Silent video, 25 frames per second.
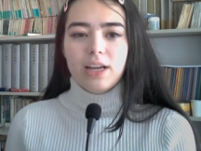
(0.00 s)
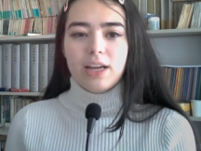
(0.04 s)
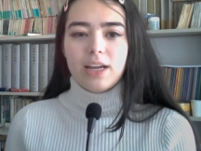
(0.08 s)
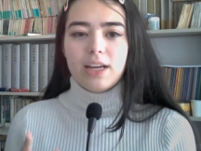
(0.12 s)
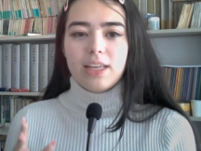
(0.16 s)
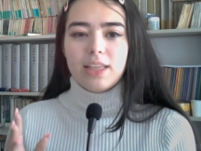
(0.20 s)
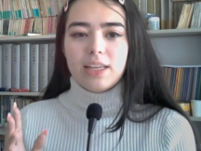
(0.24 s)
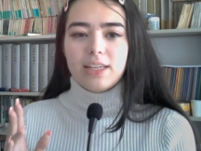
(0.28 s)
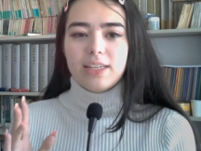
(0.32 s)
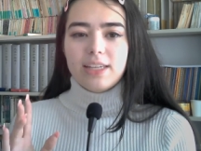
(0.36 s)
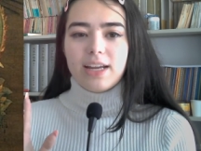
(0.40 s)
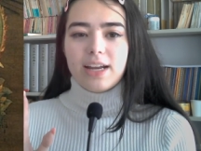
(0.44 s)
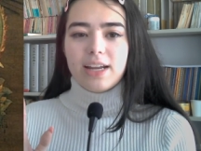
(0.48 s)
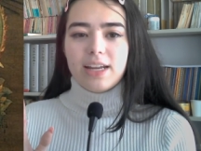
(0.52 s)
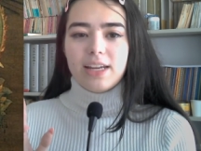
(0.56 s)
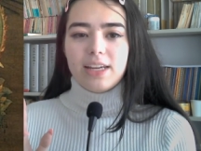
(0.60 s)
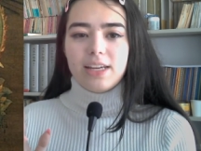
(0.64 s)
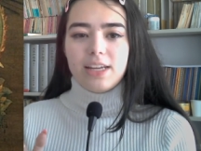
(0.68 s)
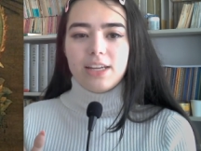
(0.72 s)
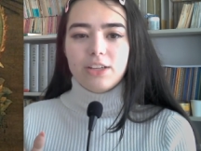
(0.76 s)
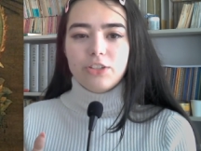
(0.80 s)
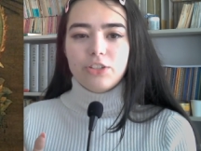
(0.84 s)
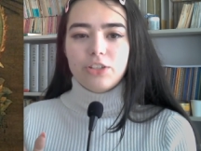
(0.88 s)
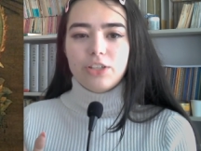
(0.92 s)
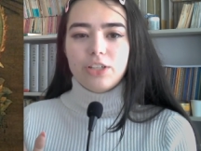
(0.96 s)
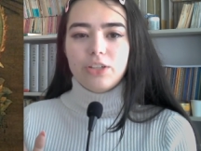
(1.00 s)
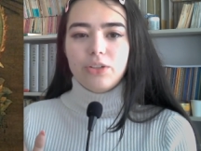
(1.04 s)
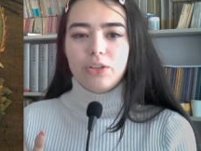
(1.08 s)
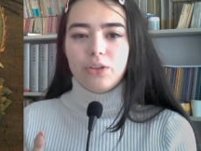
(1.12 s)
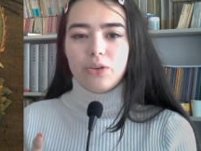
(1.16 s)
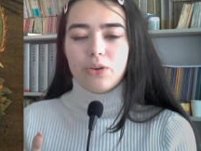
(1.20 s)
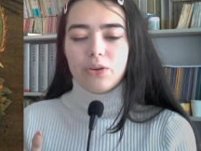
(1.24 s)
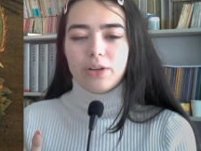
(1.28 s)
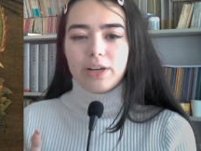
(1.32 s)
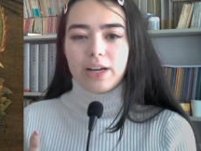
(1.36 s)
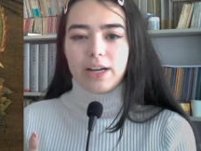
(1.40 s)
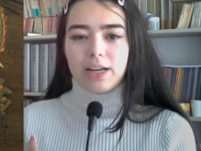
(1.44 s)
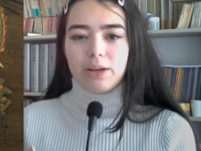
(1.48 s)
in the Dainichi
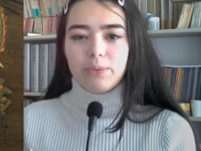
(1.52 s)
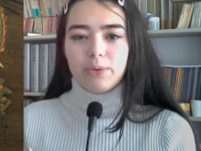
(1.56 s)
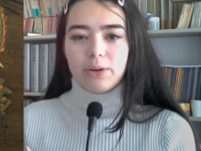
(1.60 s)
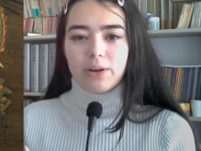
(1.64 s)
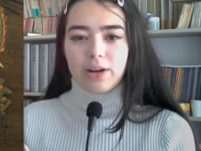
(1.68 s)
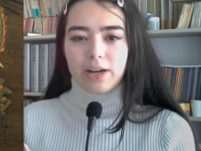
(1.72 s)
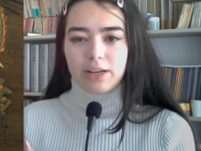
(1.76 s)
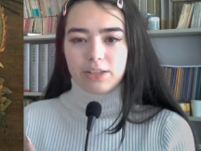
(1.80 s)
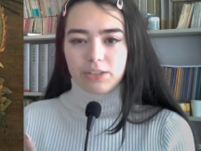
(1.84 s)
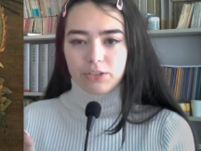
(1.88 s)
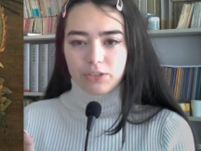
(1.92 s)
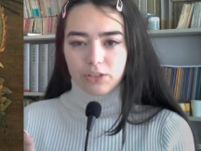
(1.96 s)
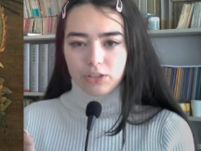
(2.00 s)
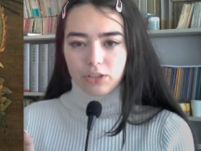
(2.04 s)
Nyorai when her eyes are